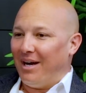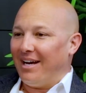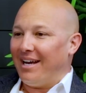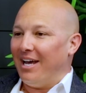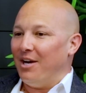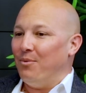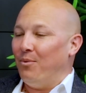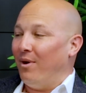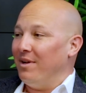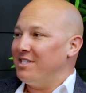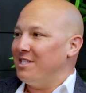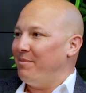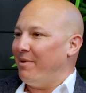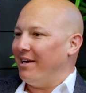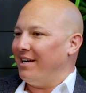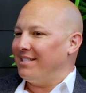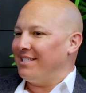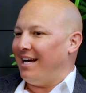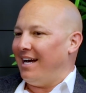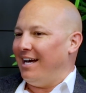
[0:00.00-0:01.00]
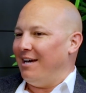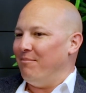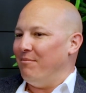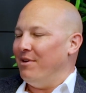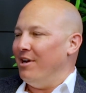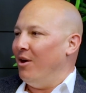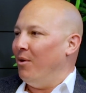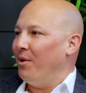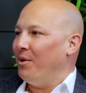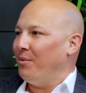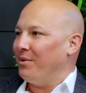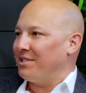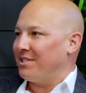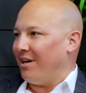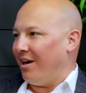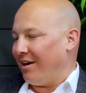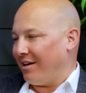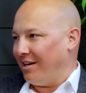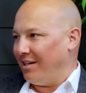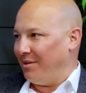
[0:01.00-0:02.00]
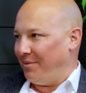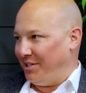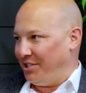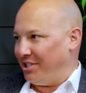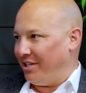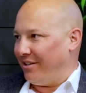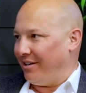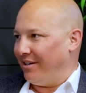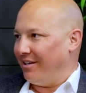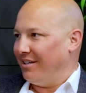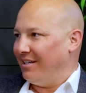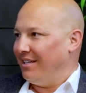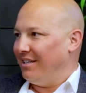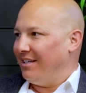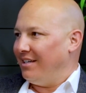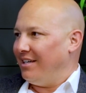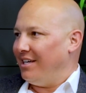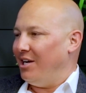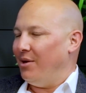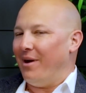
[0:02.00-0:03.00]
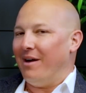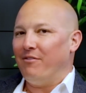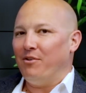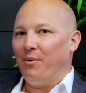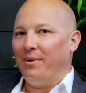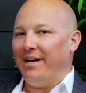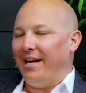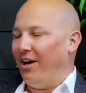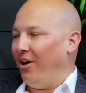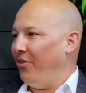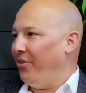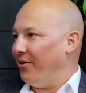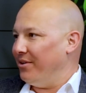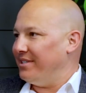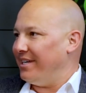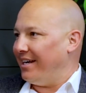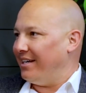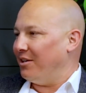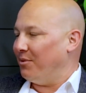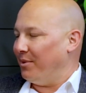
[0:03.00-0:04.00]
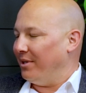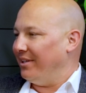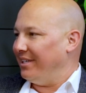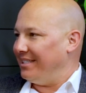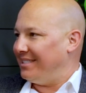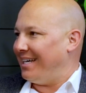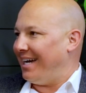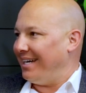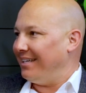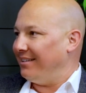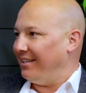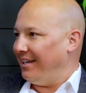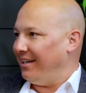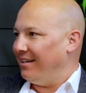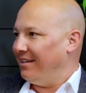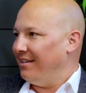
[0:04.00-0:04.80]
again, once upon a time, no one was talking to each other. Everyone held their data really tightly.